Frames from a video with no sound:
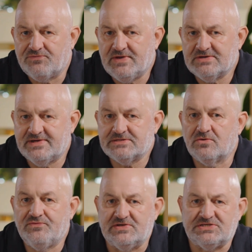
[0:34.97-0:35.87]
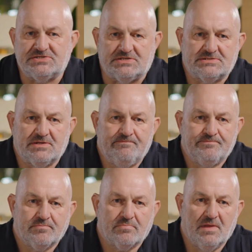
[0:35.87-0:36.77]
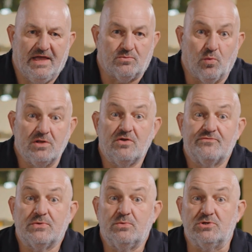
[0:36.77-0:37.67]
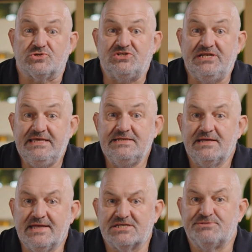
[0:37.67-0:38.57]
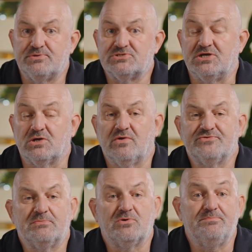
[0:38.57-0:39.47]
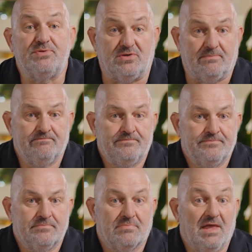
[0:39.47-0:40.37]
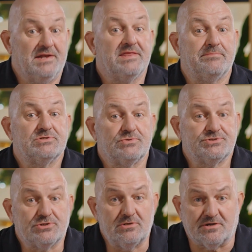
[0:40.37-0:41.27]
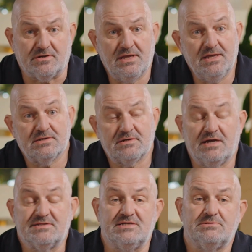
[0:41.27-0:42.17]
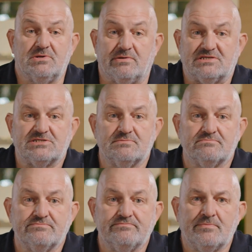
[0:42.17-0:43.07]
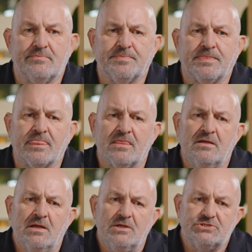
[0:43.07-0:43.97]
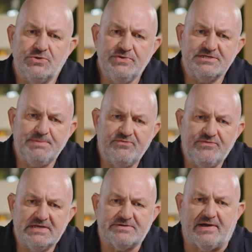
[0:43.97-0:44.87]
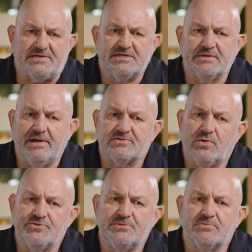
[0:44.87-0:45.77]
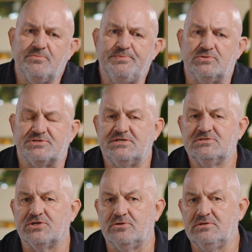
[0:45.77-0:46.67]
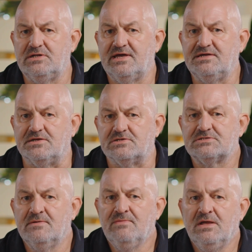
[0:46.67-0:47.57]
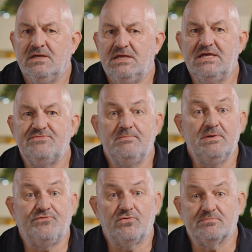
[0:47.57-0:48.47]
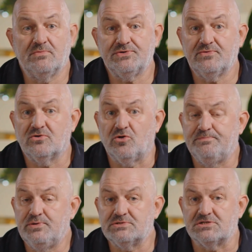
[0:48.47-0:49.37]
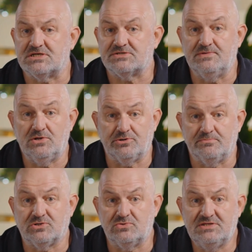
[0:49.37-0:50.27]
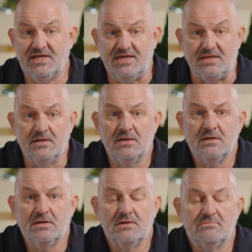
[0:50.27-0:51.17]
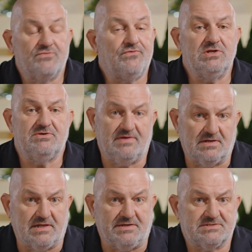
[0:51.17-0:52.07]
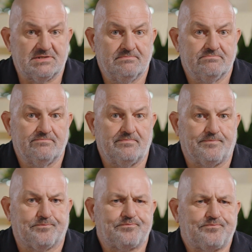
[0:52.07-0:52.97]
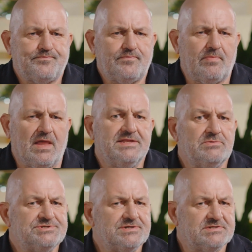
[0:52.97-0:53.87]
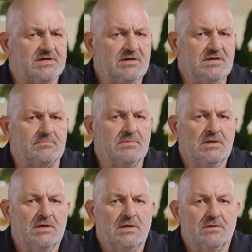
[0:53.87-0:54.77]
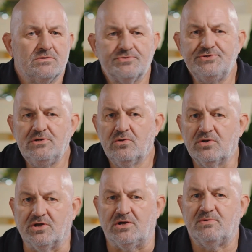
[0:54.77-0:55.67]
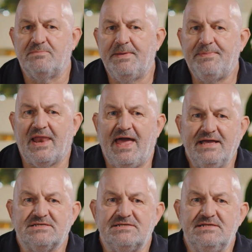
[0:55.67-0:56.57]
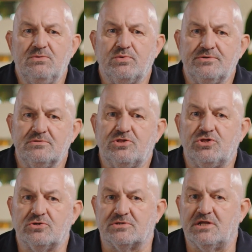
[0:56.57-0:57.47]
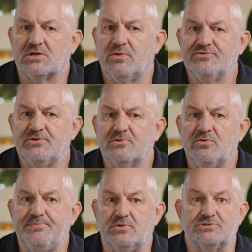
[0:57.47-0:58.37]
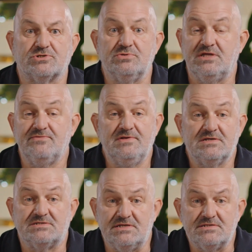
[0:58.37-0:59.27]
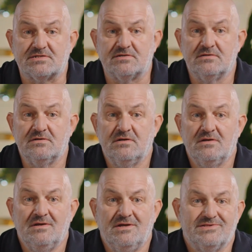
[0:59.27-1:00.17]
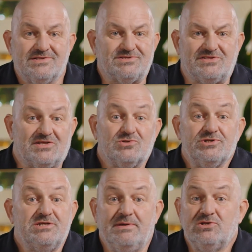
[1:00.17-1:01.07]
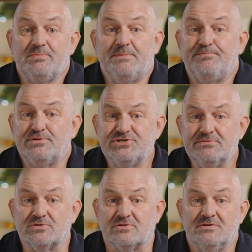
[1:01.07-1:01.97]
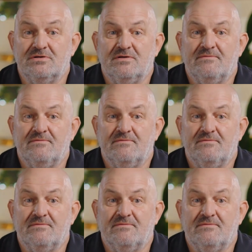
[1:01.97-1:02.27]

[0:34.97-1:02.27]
a theoretical physicist and one of the world's leading experts in quantum computing, and an Amazon scholar here at A W S. John has been theorizing about quantum computers since the early eighties, even before modern computers as we know them today were fully realized. And there was a time not too long ago when people actually weren't sure that quantum computers could even exist, that the technology may not be possible.